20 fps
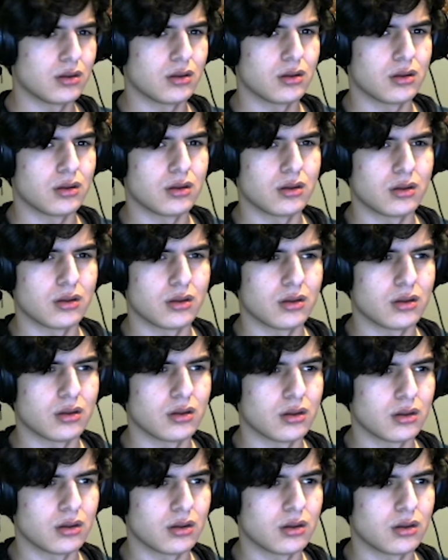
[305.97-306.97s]

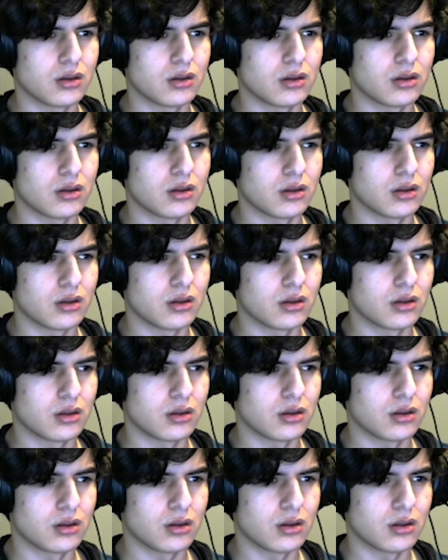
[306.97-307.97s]

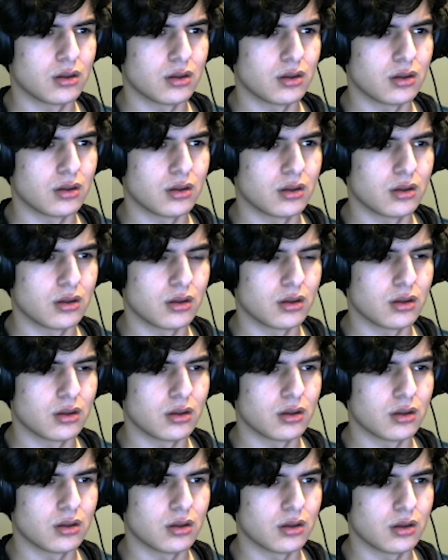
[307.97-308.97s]

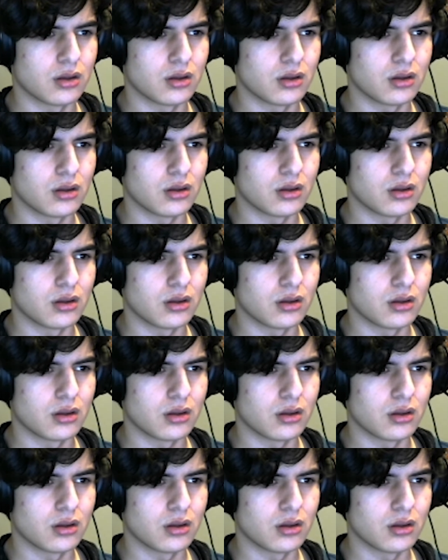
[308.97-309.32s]
No one is speaking in this clip.